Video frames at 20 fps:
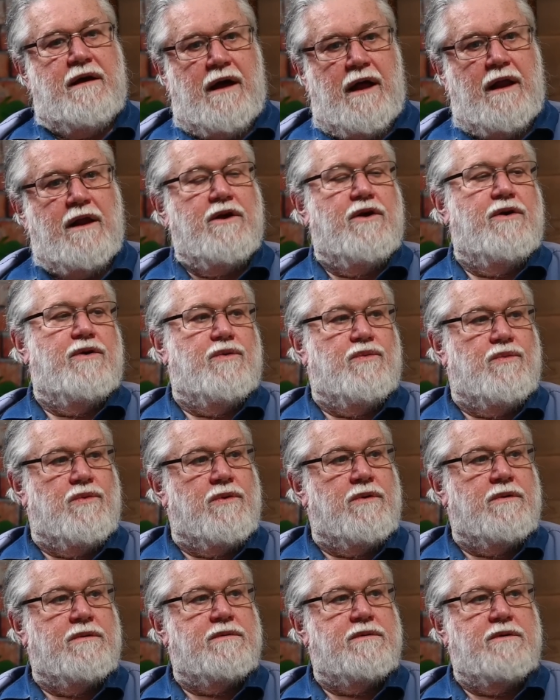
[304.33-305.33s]
I'll go to
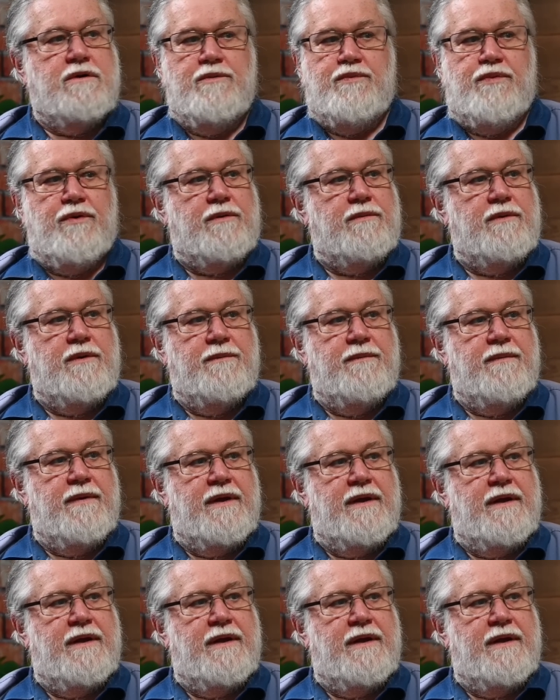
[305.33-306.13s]
war, no problem.